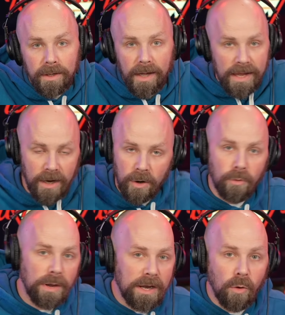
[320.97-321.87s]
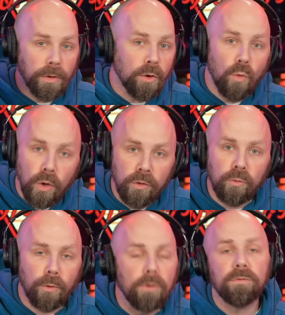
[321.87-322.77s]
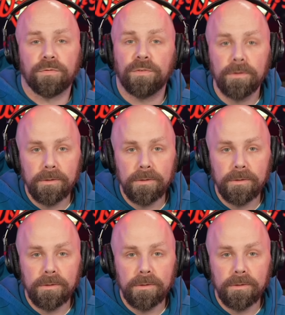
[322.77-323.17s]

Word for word: in an arena with a wooden roof